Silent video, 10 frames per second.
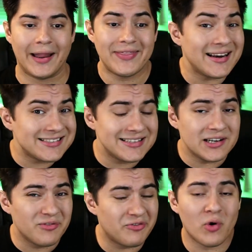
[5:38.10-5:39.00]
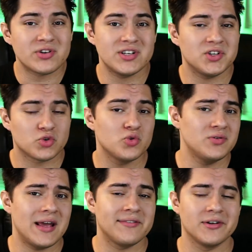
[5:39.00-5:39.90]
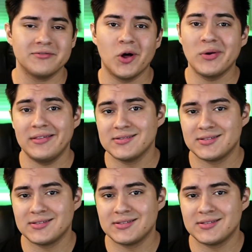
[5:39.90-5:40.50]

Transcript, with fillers: and that is the unfortunate true death of Loki this